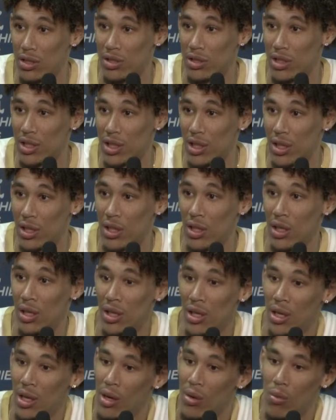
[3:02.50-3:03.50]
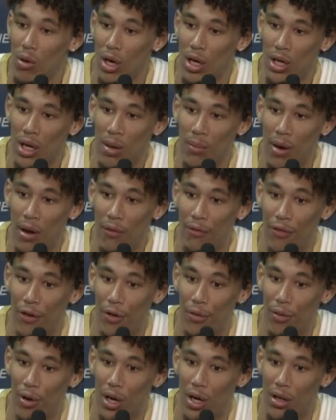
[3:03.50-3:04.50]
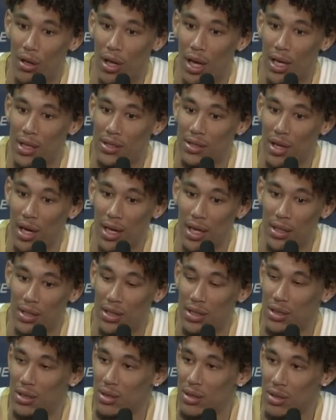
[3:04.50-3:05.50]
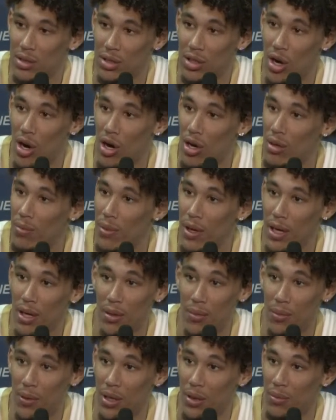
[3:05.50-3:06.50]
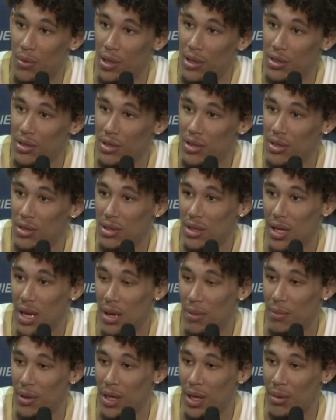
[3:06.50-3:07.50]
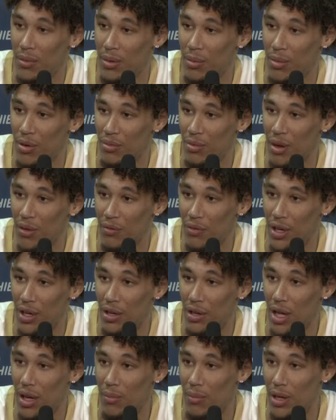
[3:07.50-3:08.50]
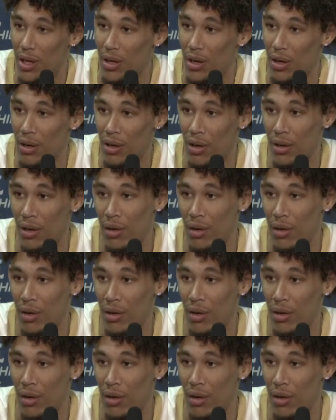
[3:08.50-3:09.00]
this year, working on my footwork a lot so I can just guard better pretty much, just being able to move my feet a lot better.